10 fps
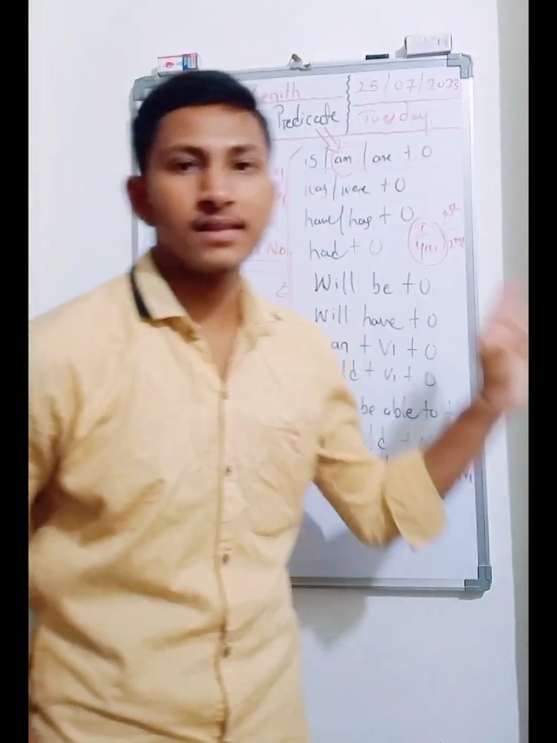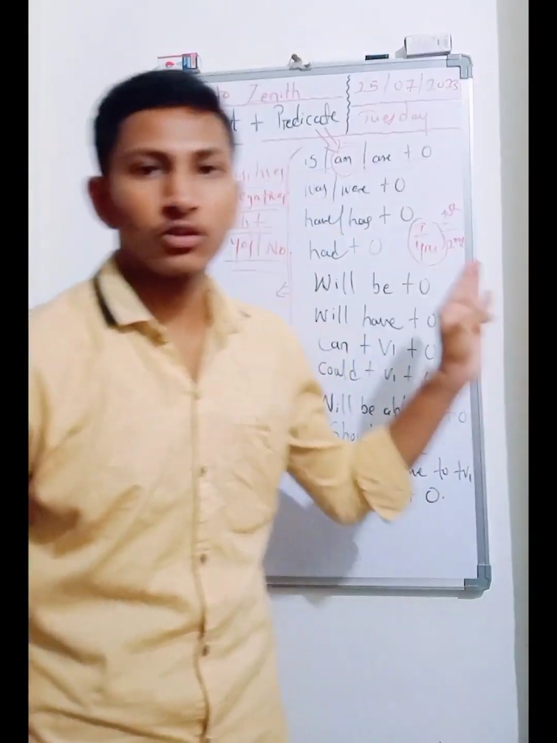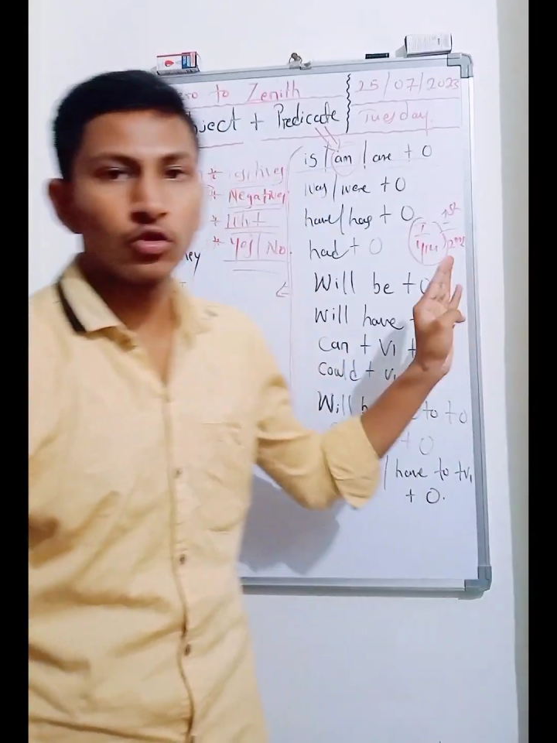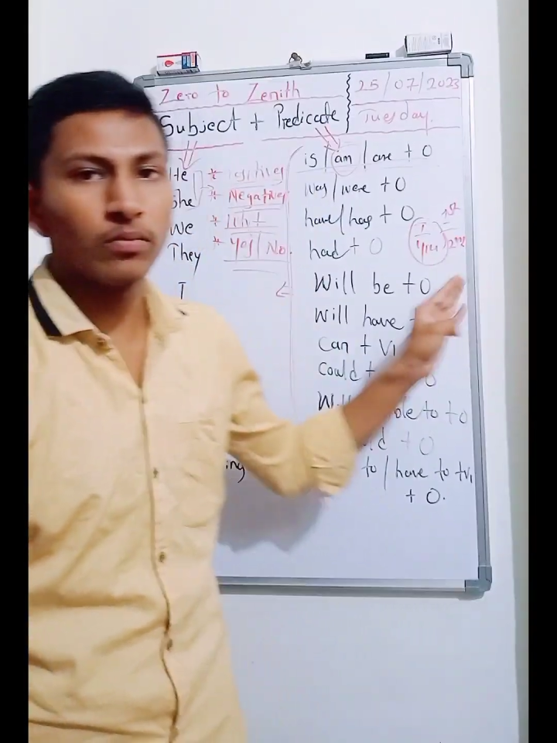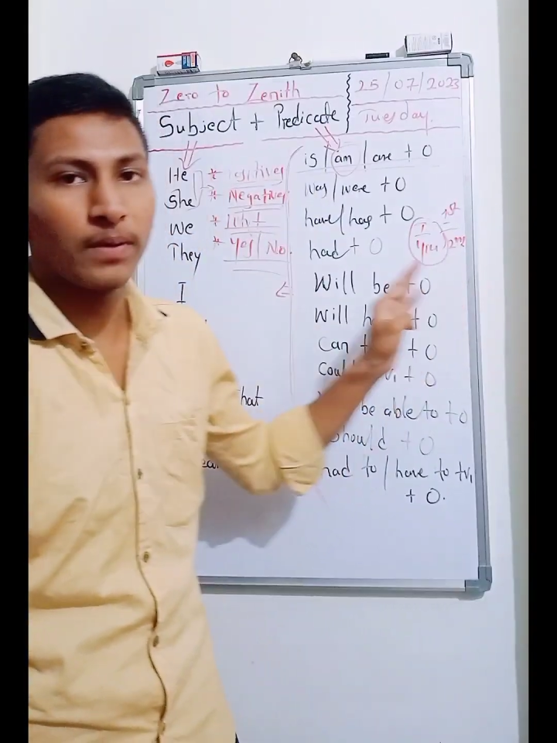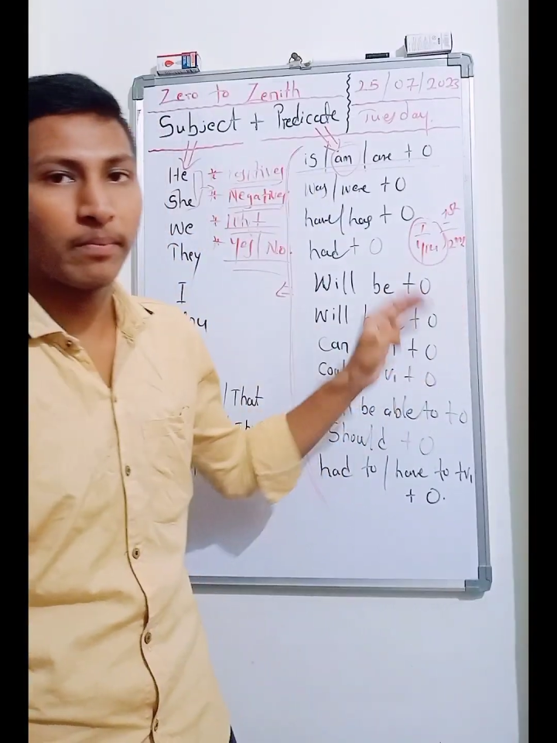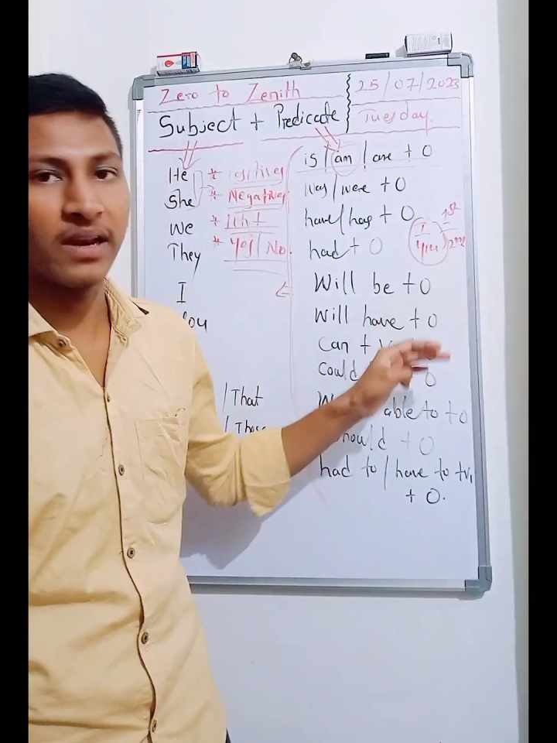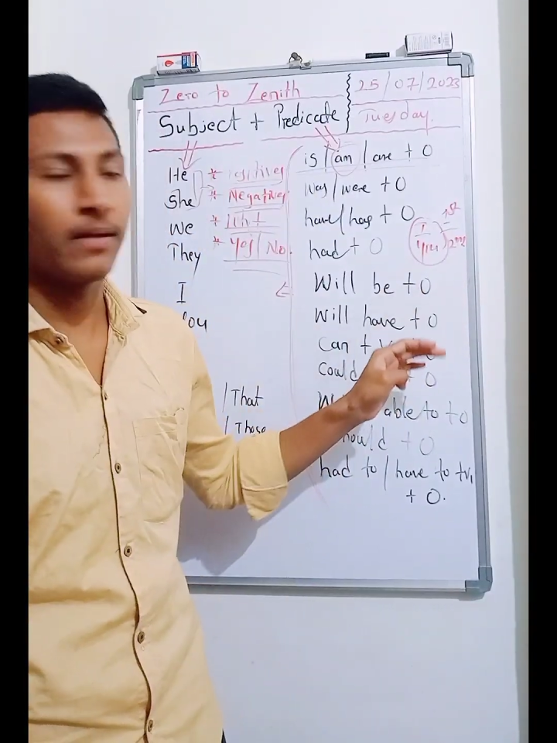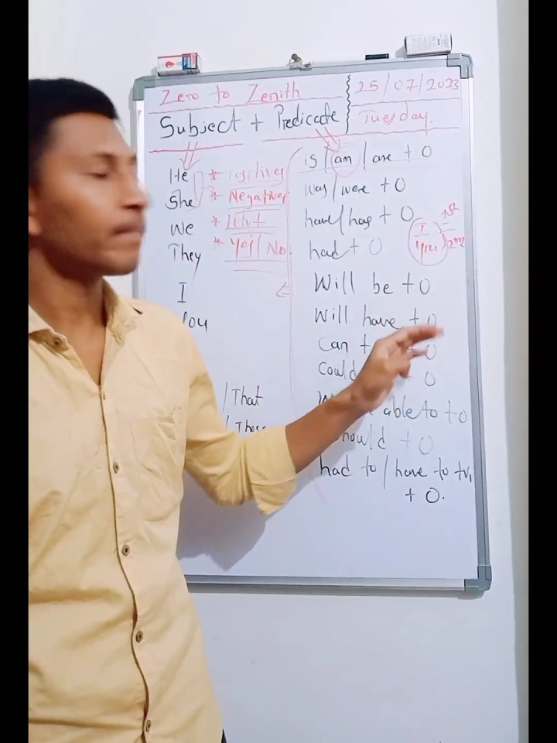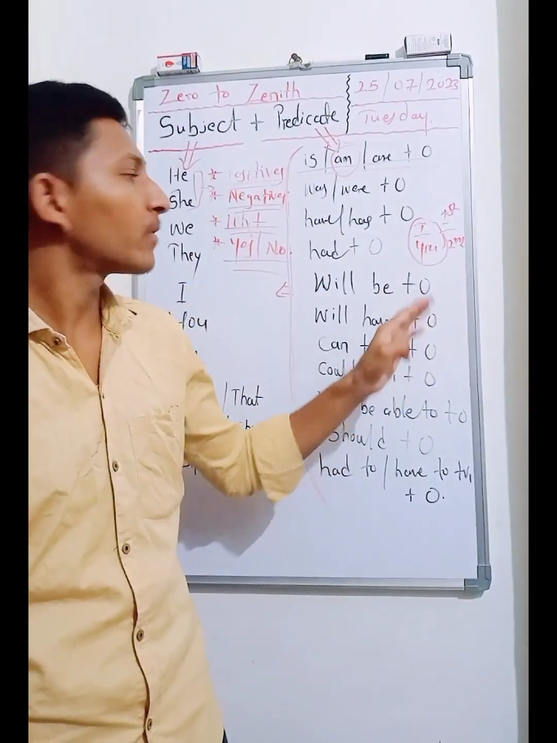two
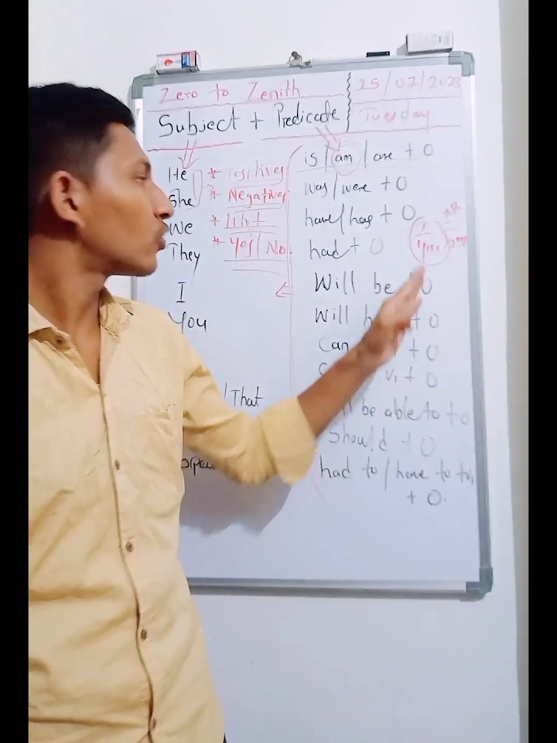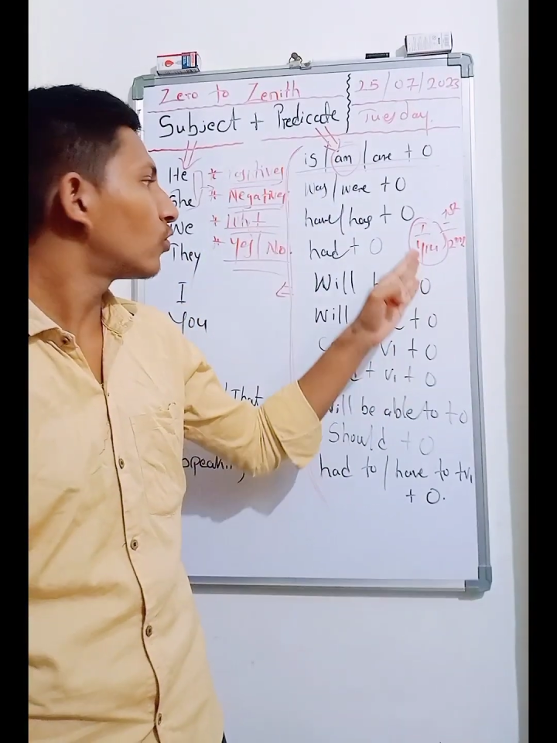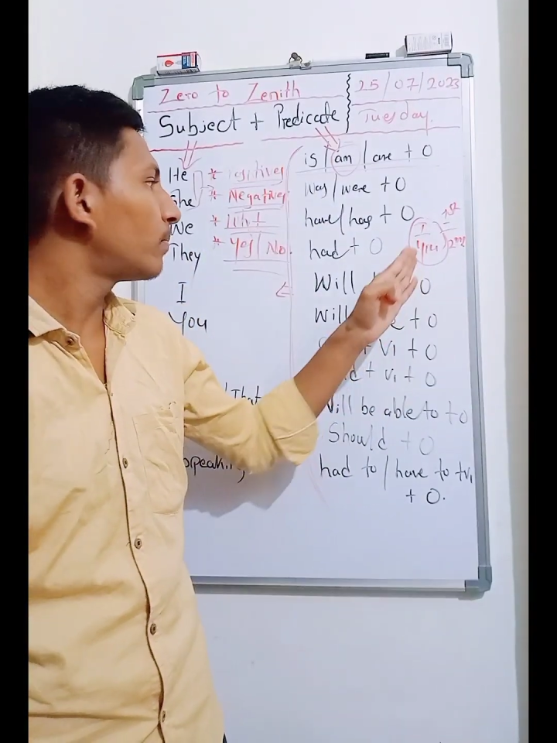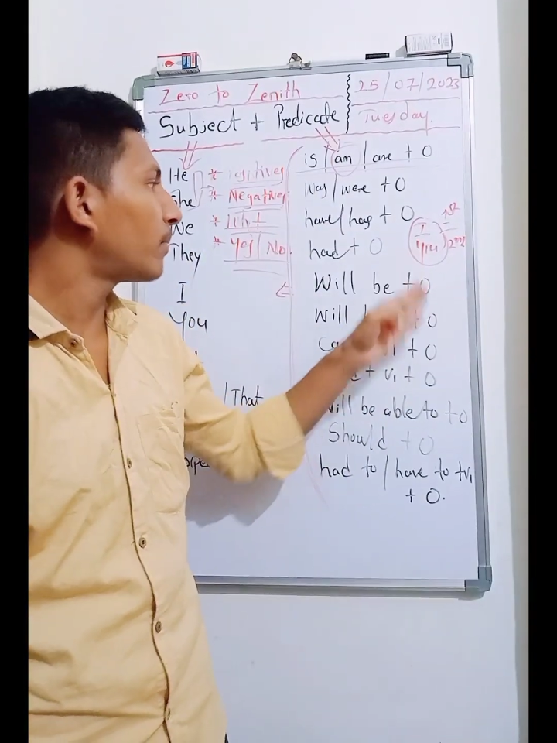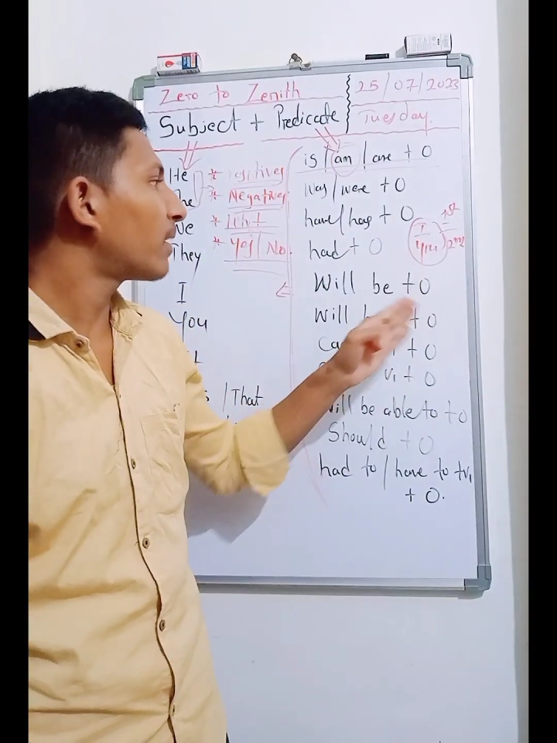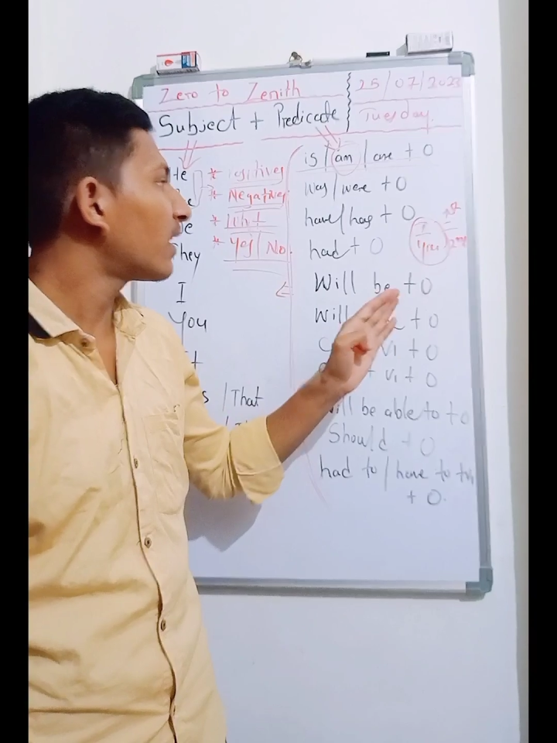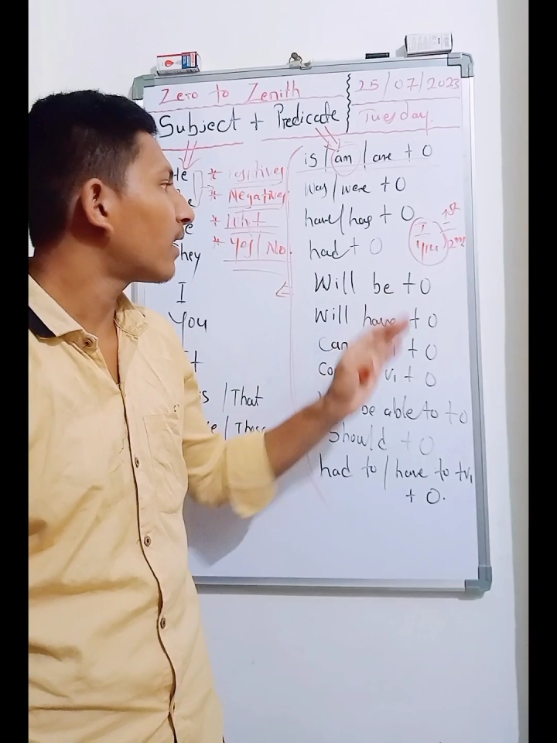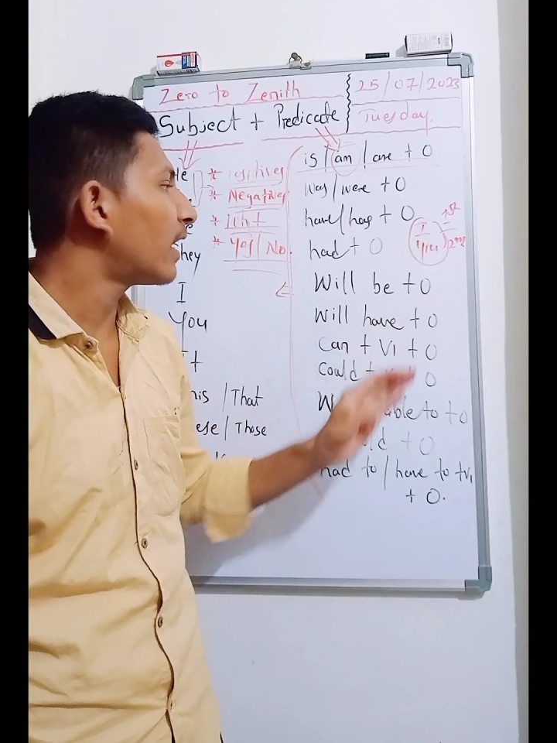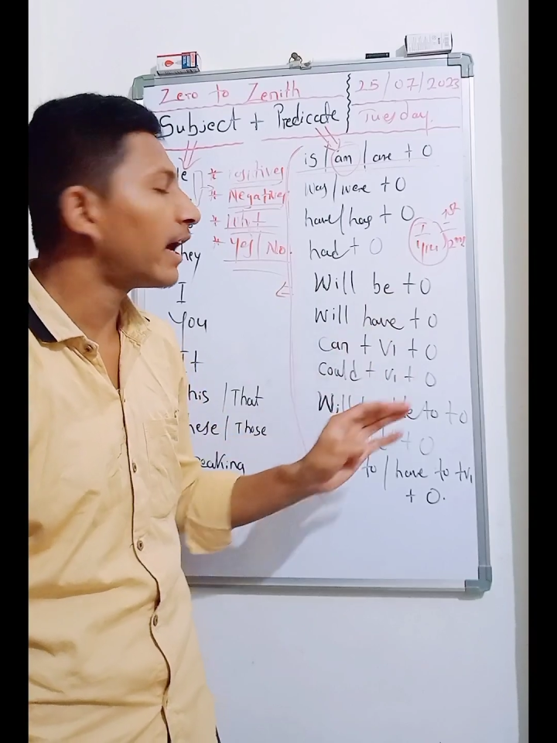people